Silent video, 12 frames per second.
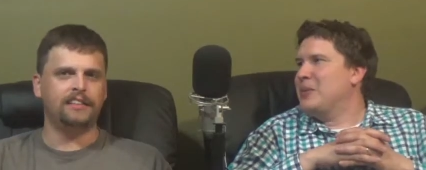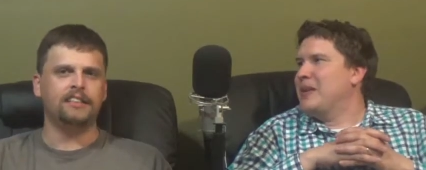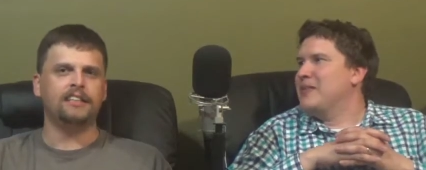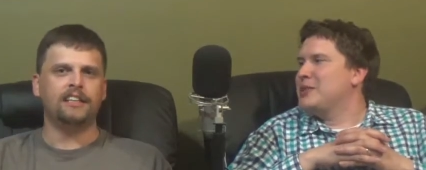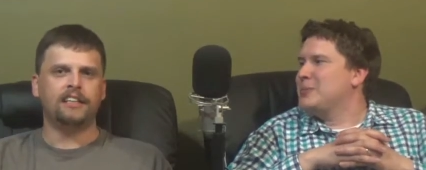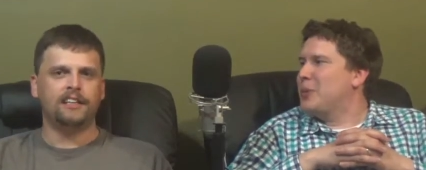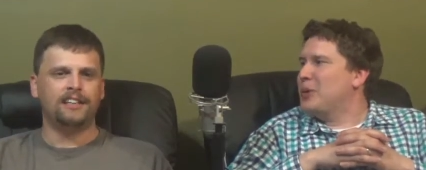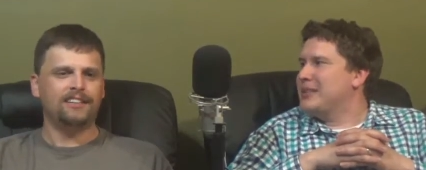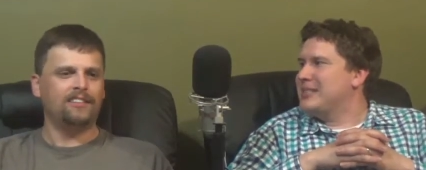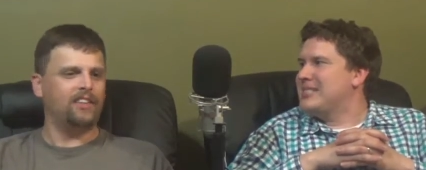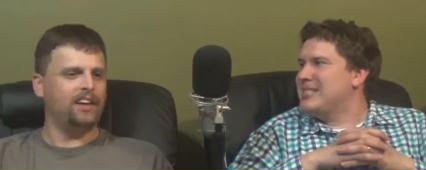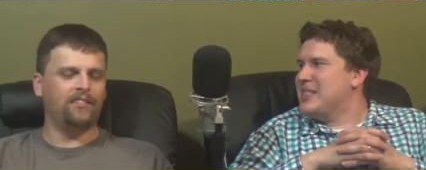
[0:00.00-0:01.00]
Speaker 1: bit of
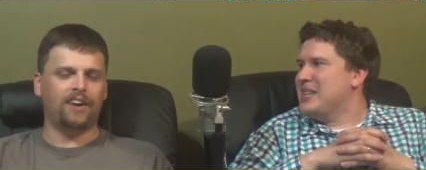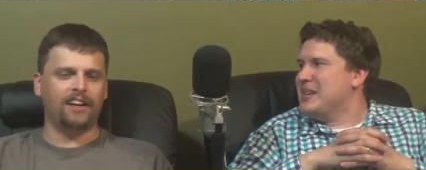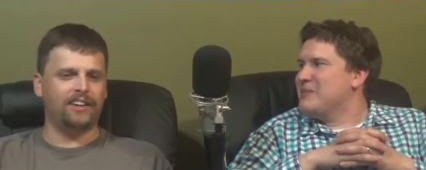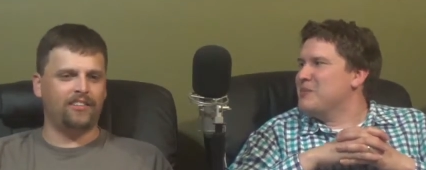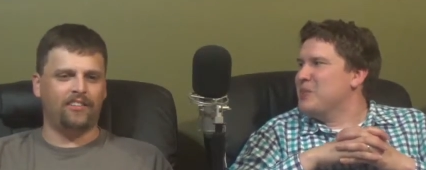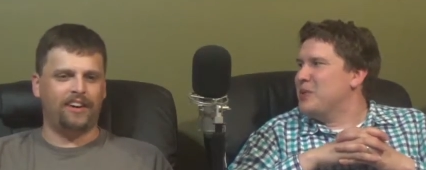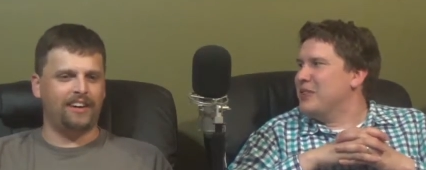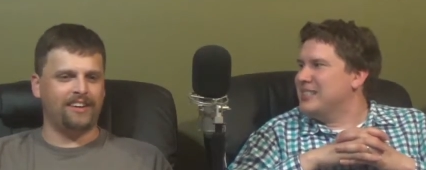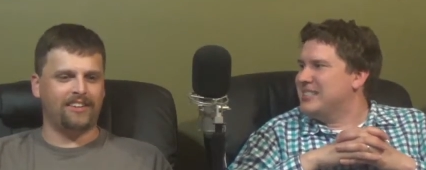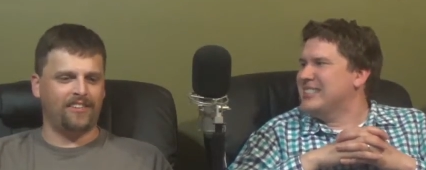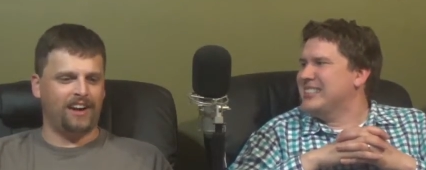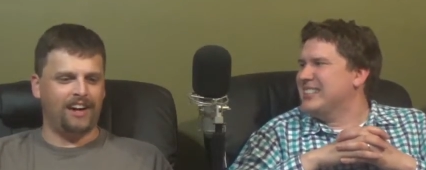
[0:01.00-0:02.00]
sports-themed
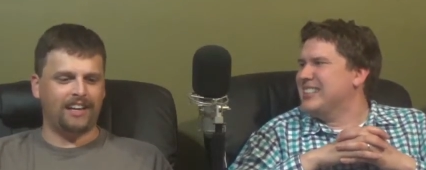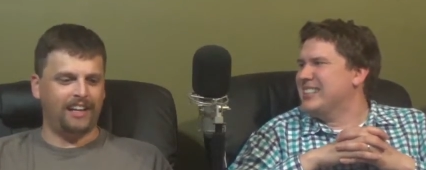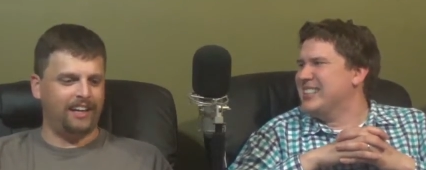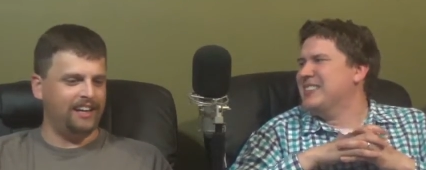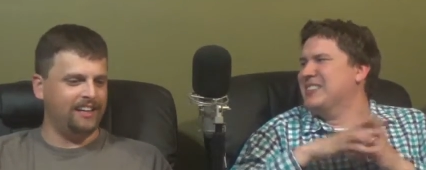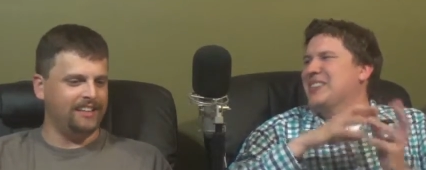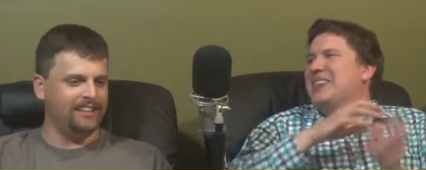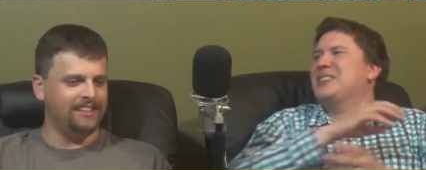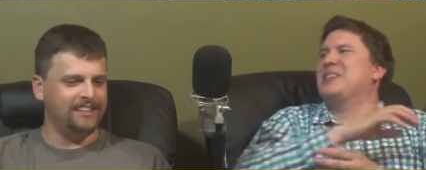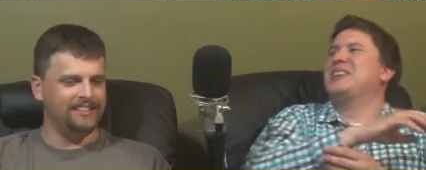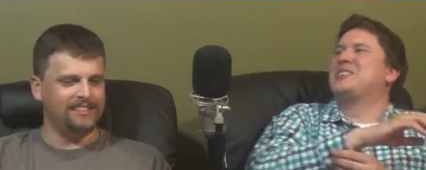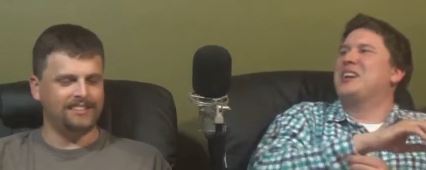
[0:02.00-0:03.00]
movies. We want to
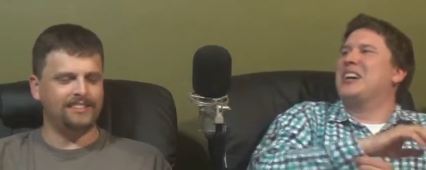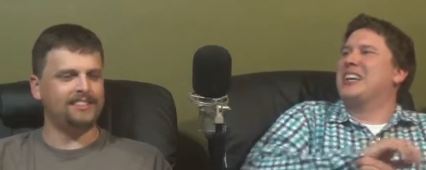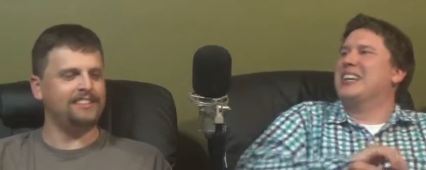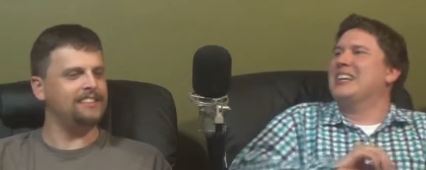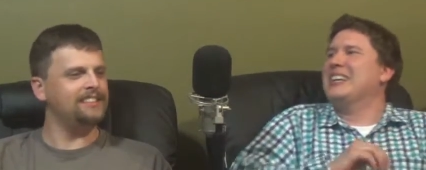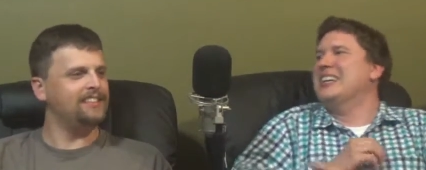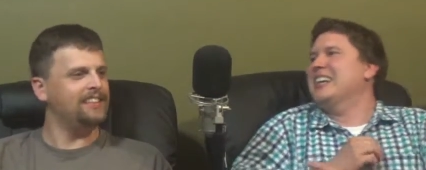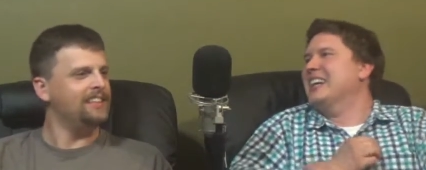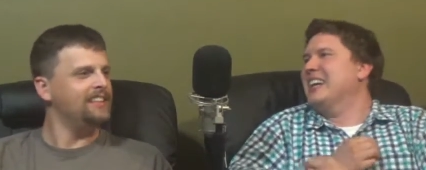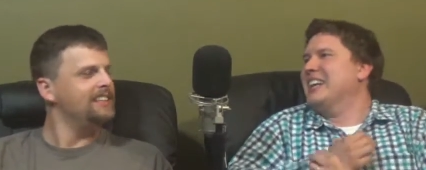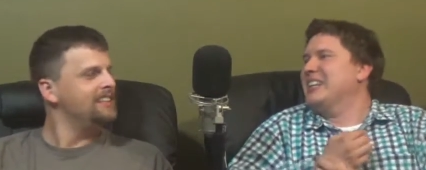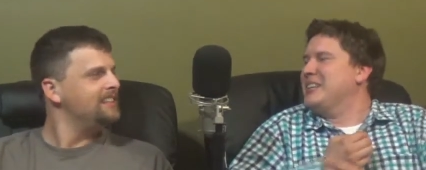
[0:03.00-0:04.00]
watch Rocky.
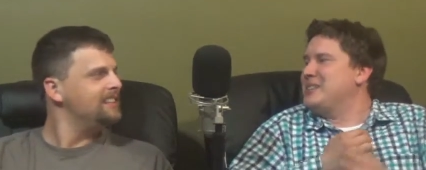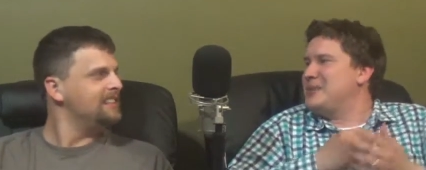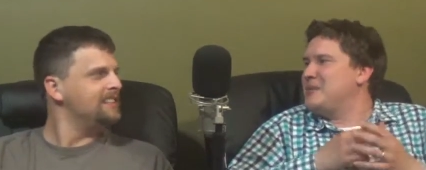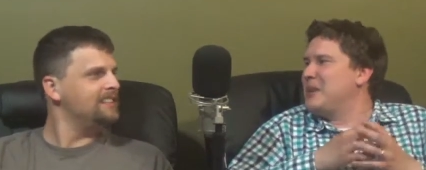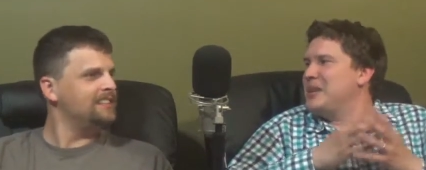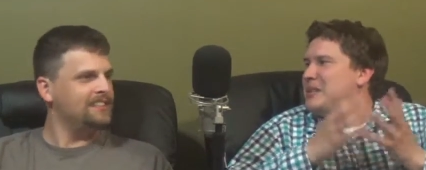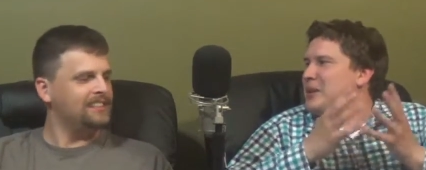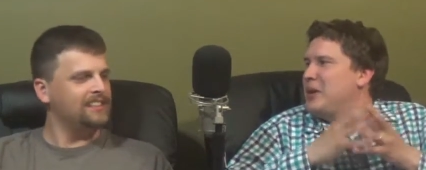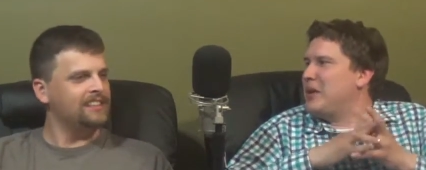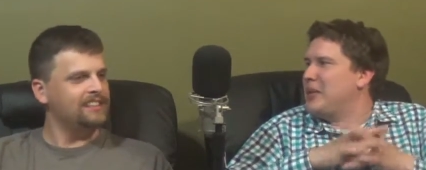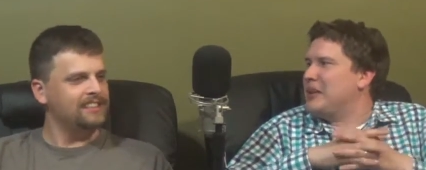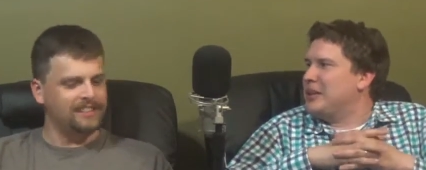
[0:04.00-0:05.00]
And this is a
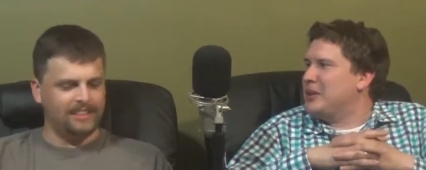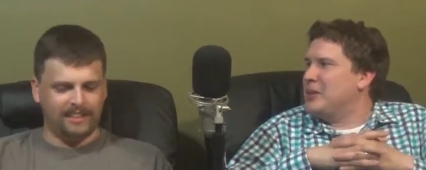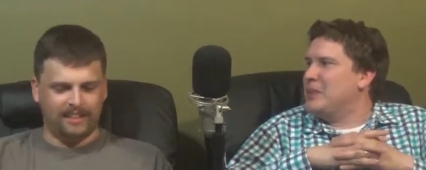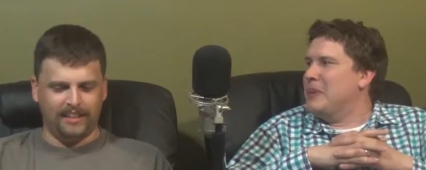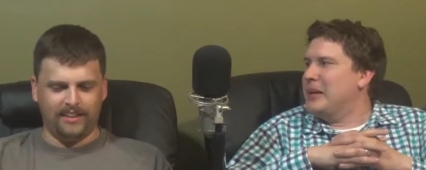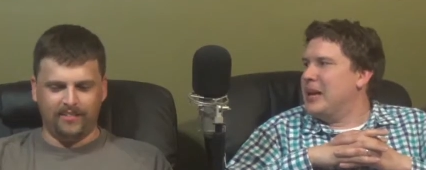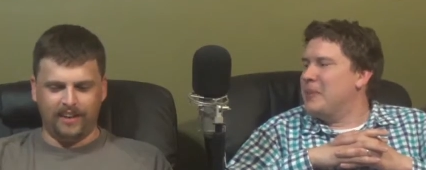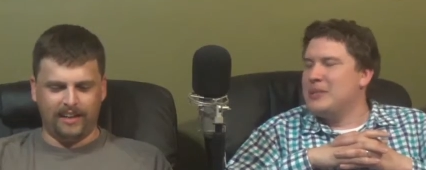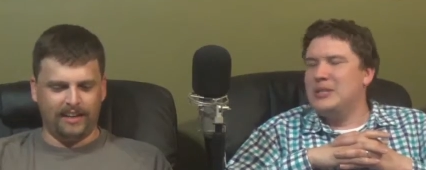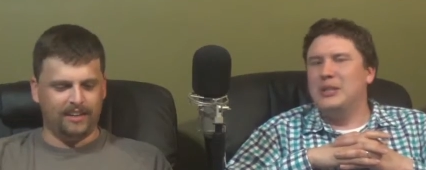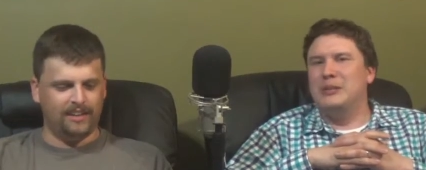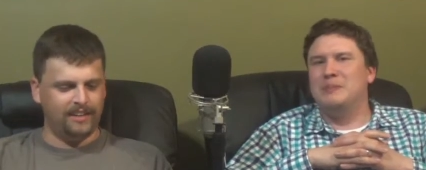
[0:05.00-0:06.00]
great thing to do. Mini
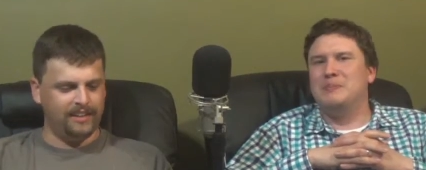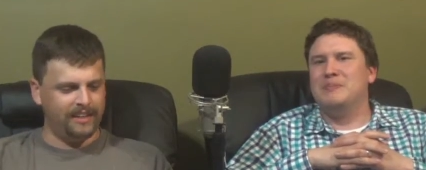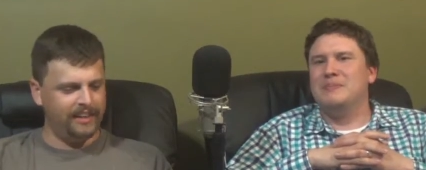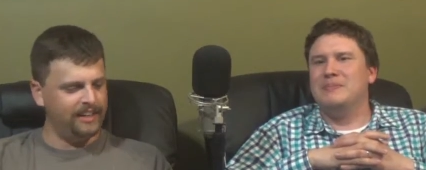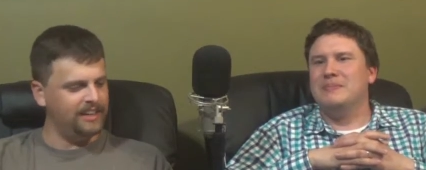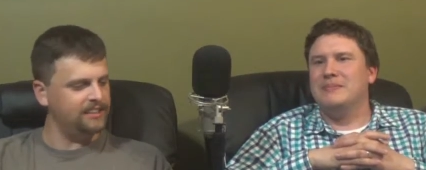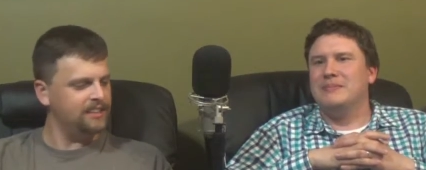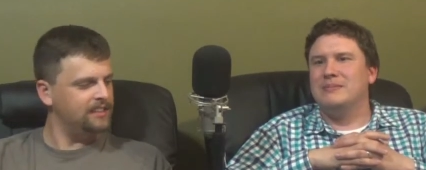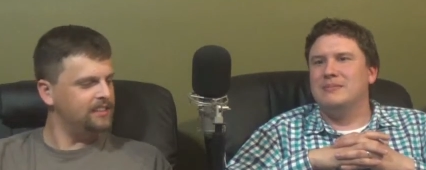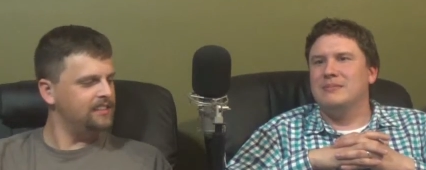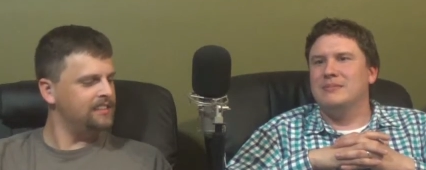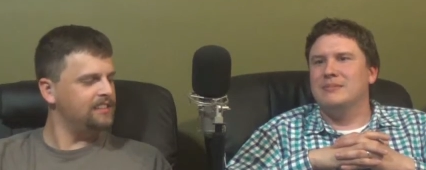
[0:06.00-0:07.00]
episode. Yeah.
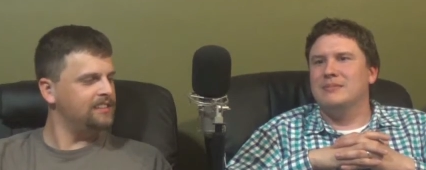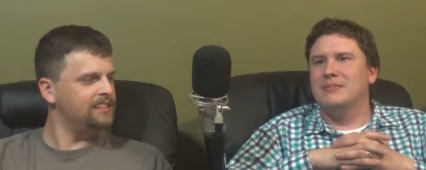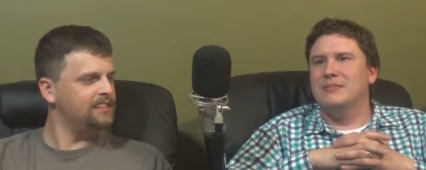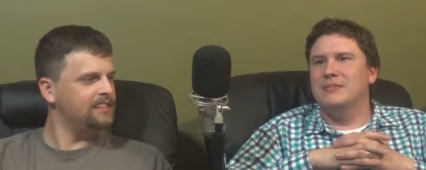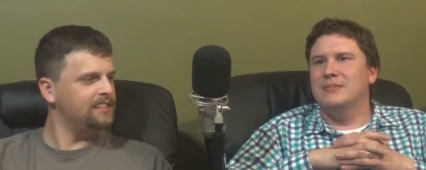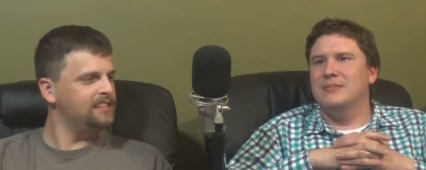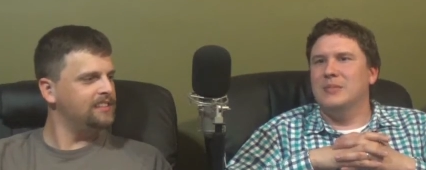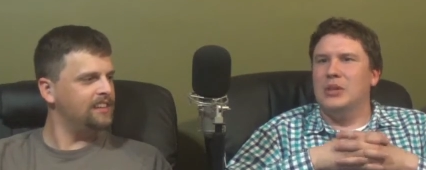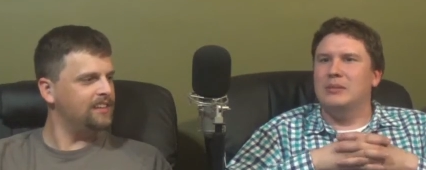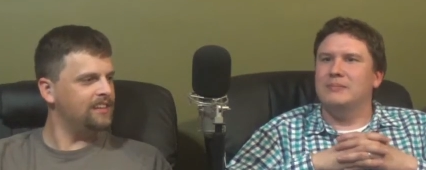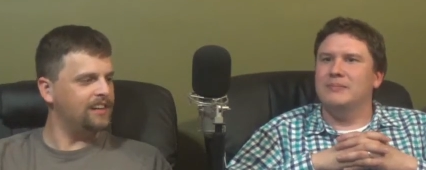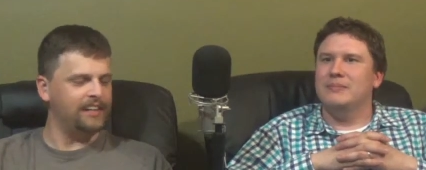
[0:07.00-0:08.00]

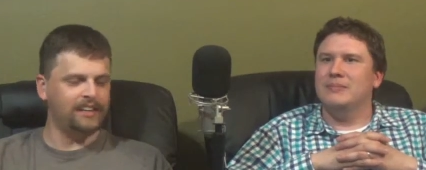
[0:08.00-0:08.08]
Well, all right.